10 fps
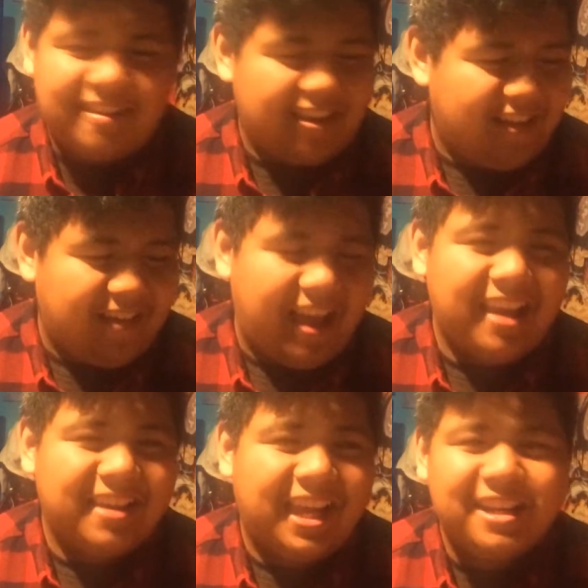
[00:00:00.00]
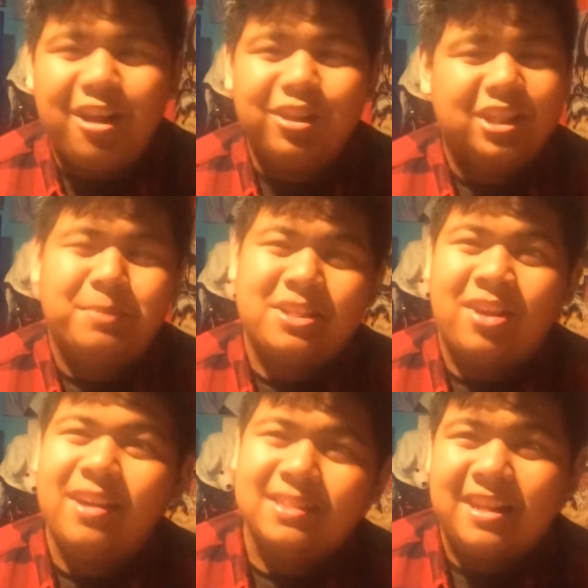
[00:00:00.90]
I know those
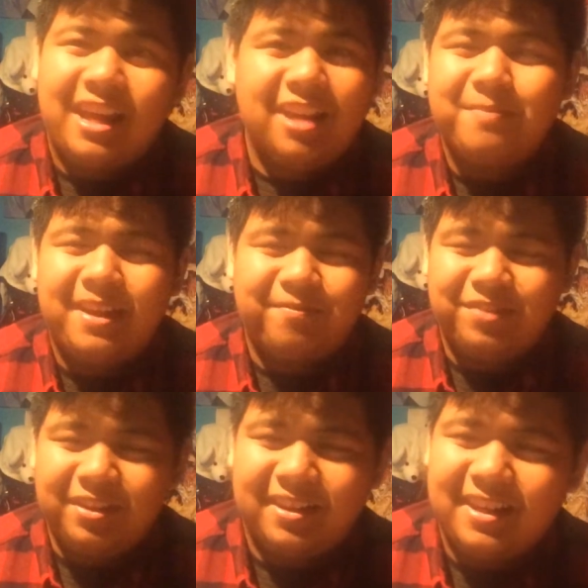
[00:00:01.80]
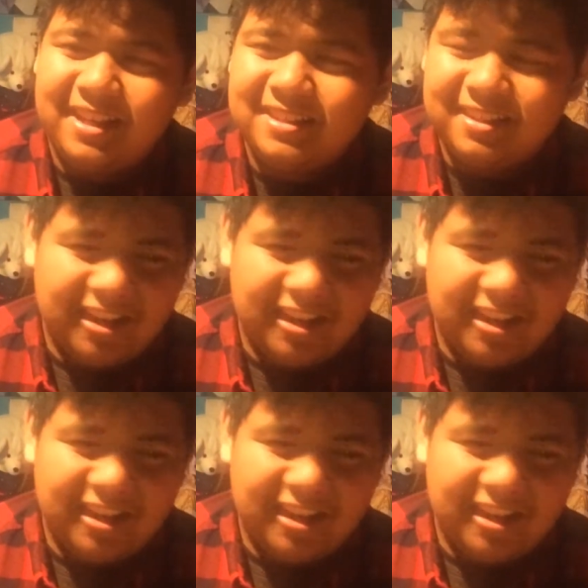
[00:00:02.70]
betrayals in anime feeling, guys.